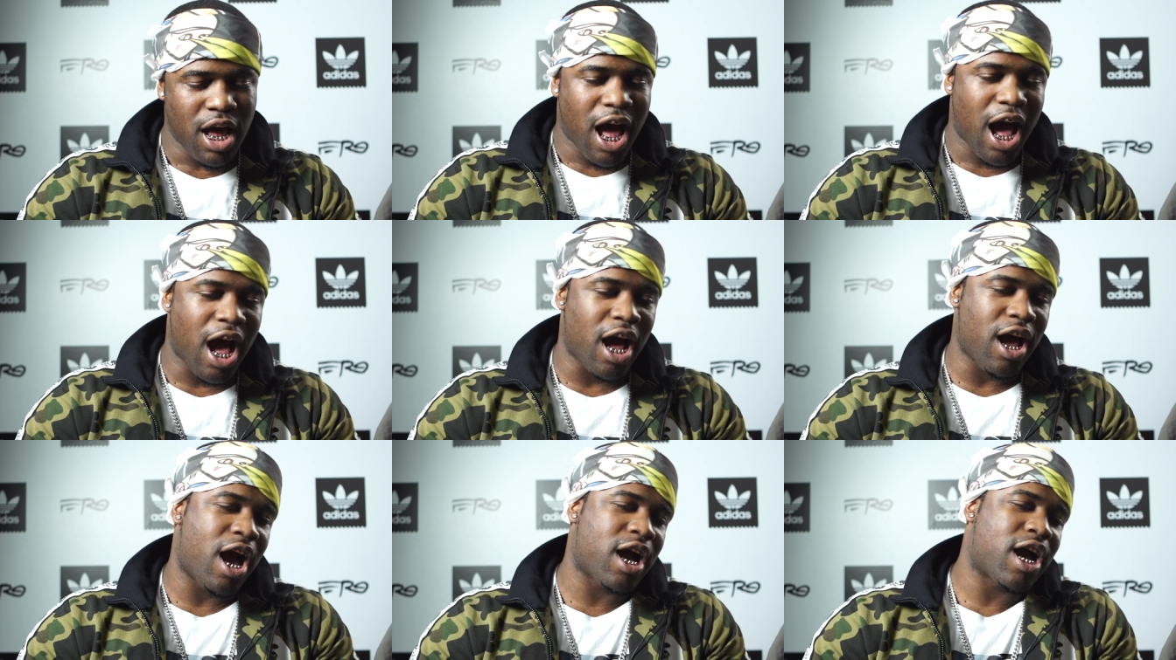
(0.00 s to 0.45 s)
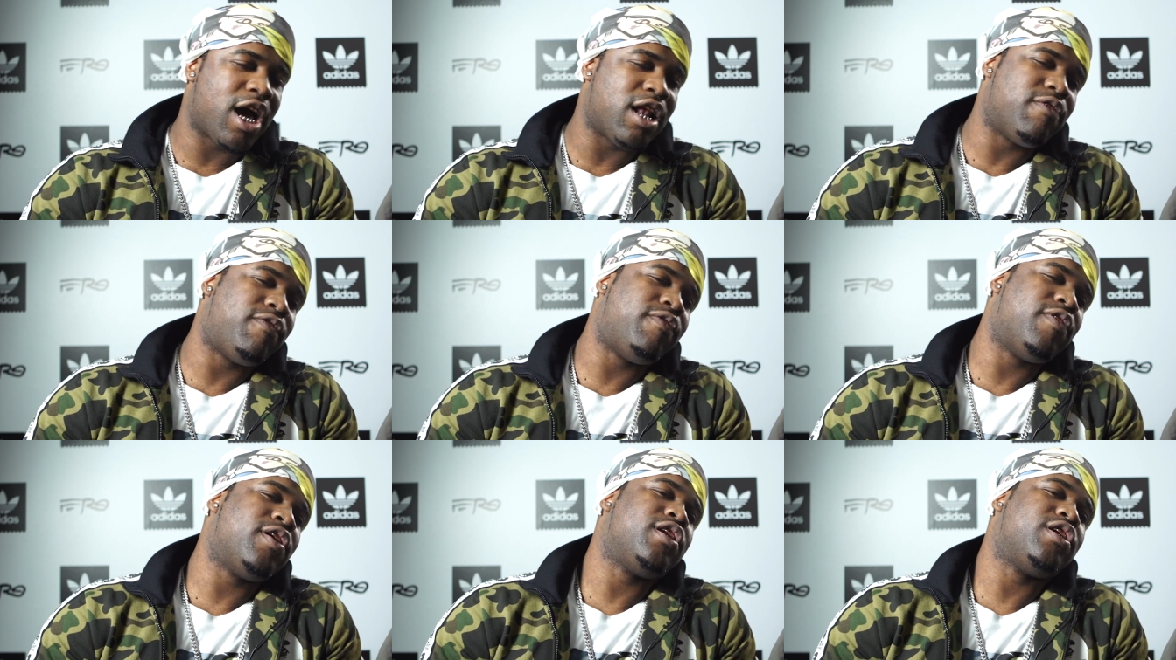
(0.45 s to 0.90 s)
I, I got a
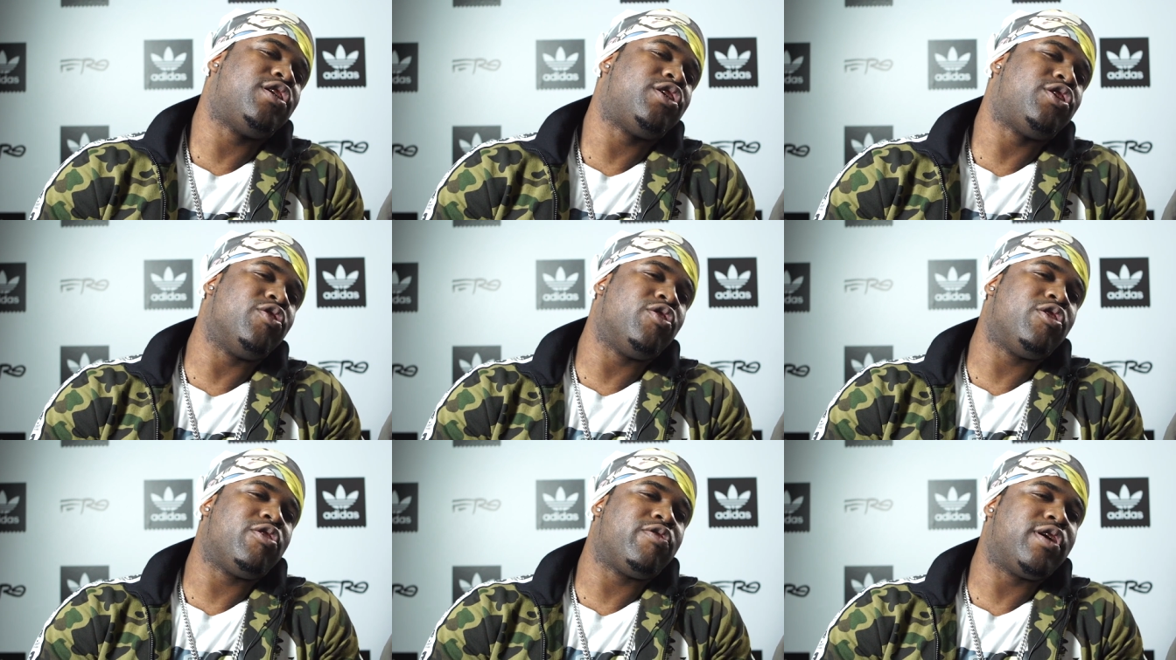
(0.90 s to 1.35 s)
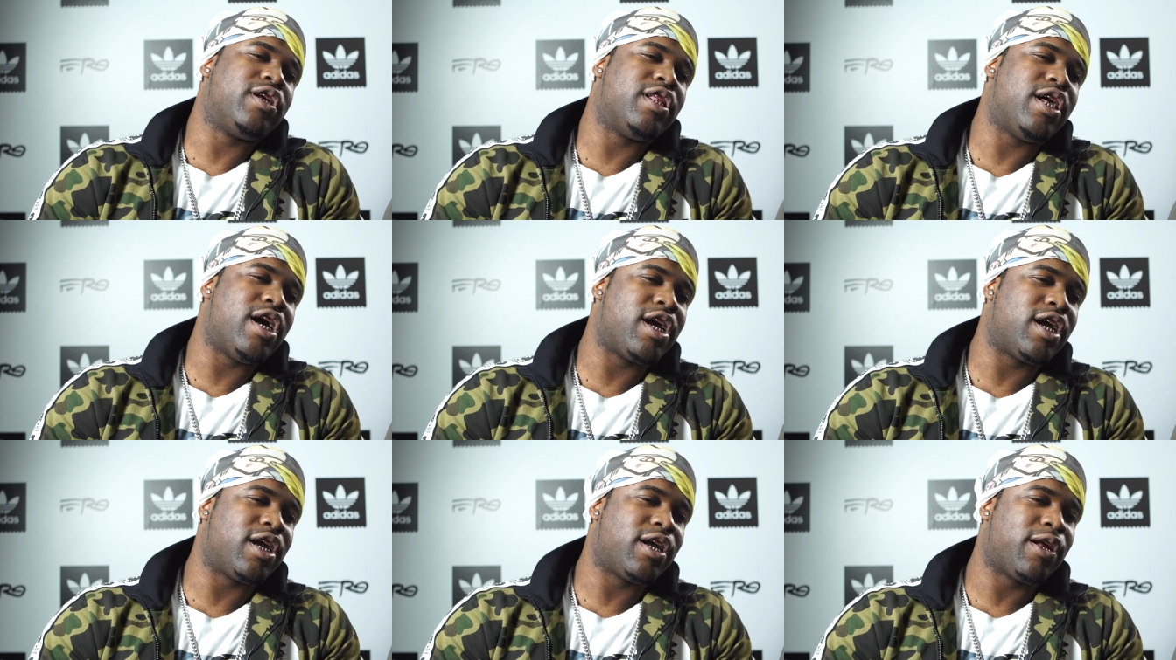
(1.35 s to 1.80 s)
funny story,
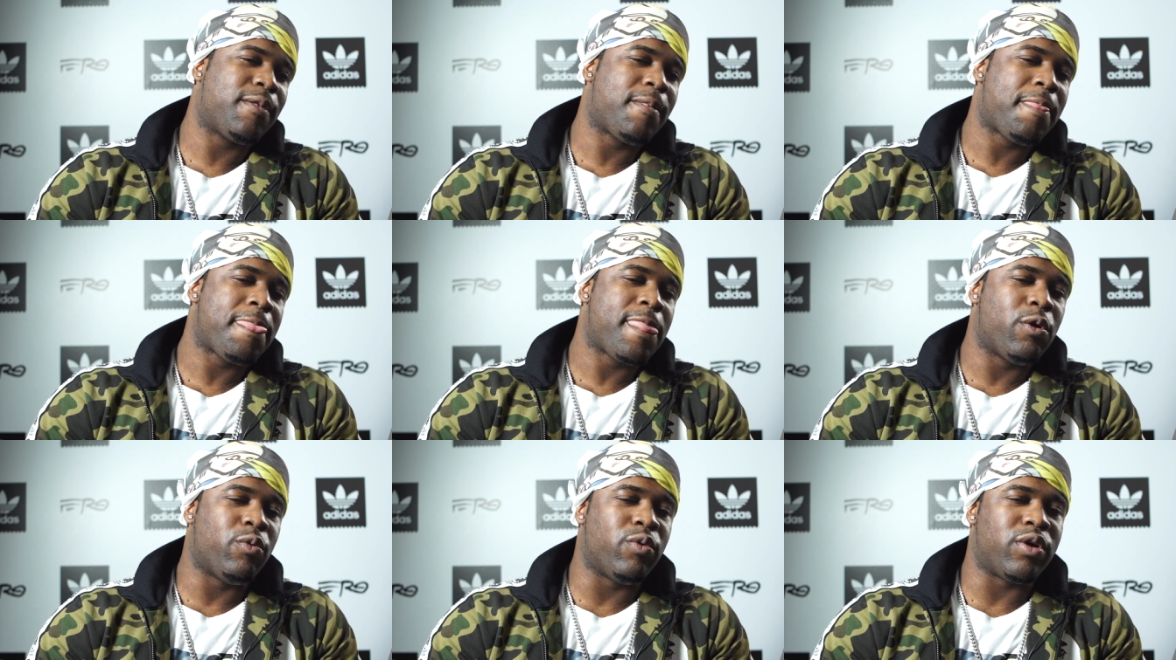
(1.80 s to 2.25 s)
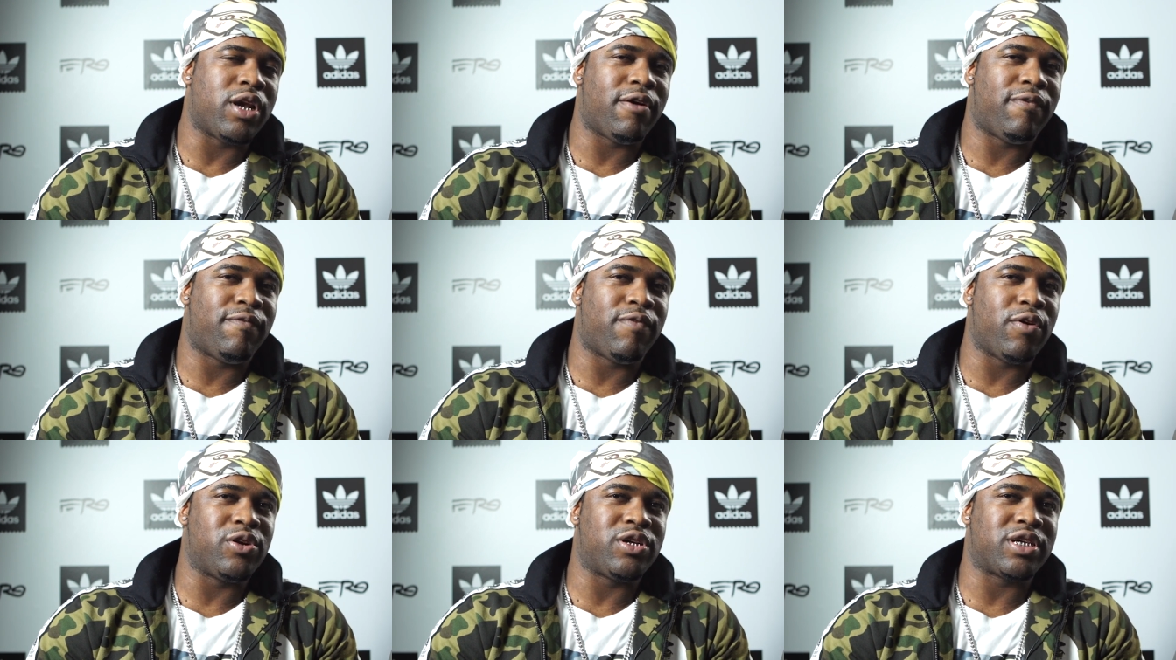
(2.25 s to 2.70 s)
like when I
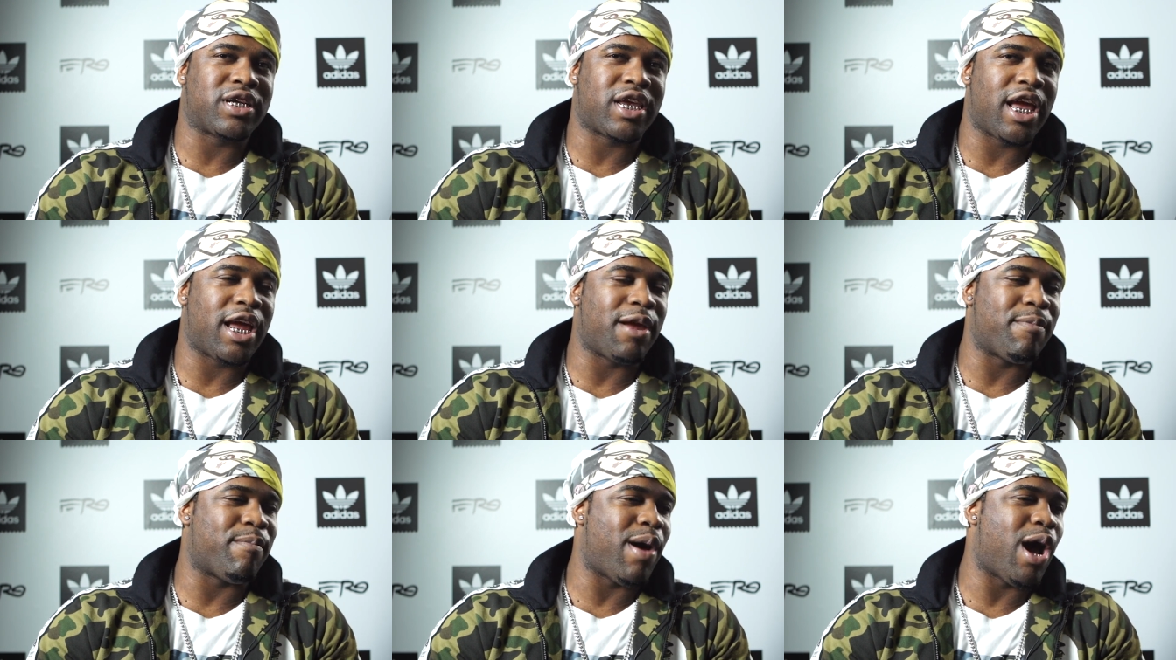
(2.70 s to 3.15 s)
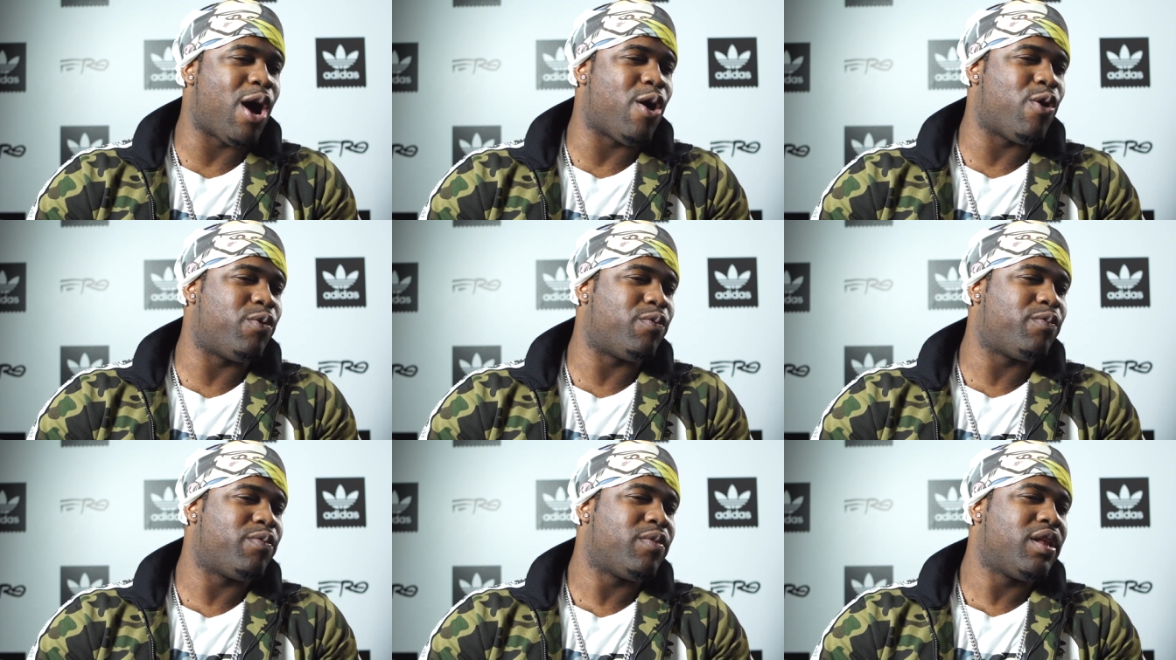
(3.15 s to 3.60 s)
first came
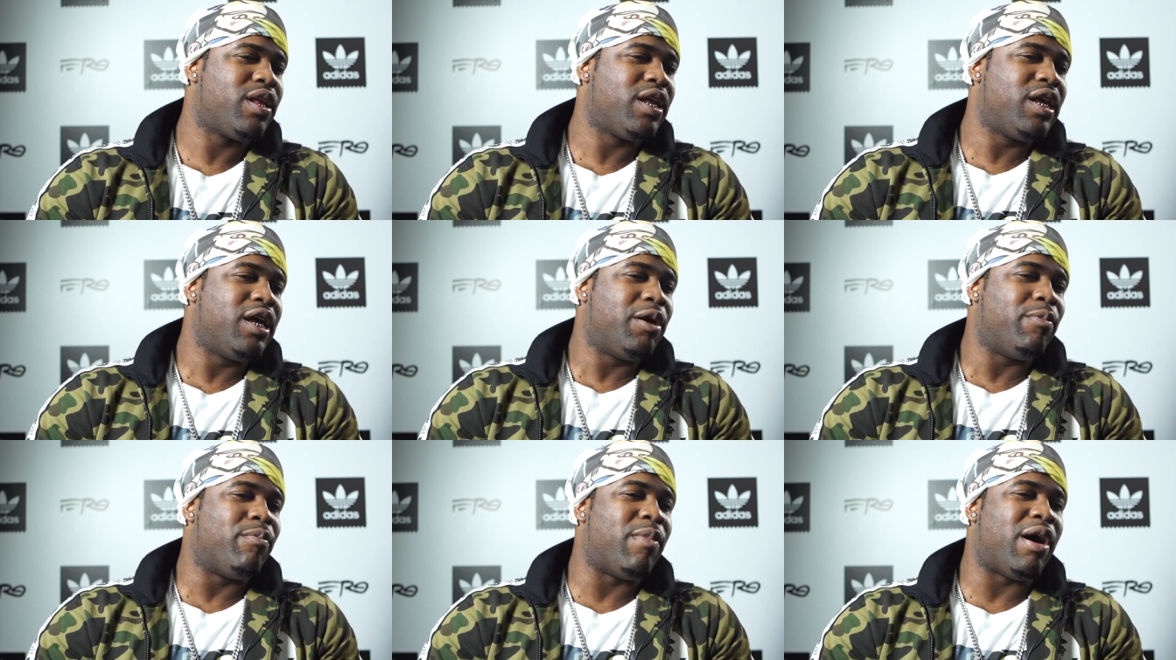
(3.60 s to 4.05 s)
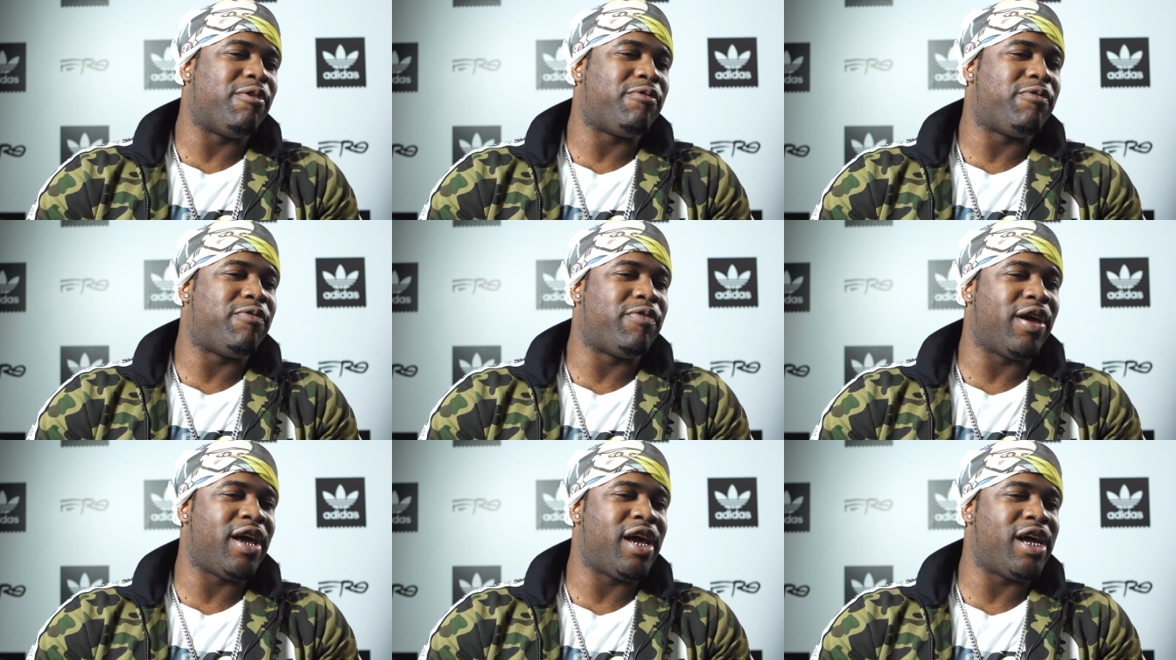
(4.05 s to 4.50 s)
out, my
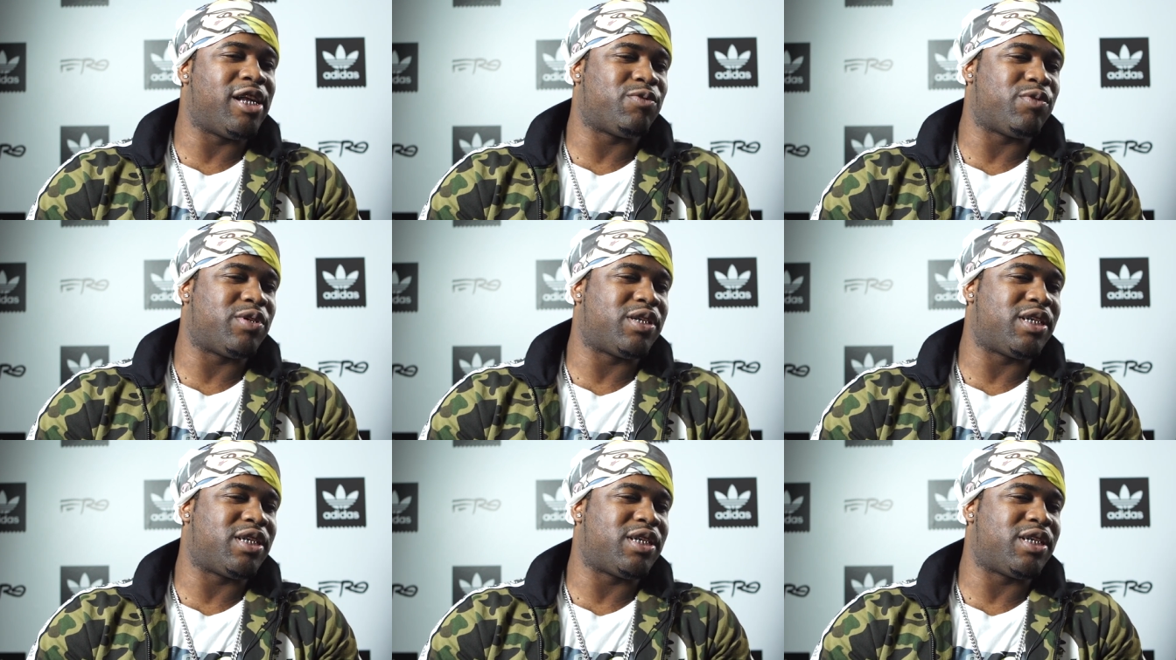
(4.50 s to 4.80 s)
fans would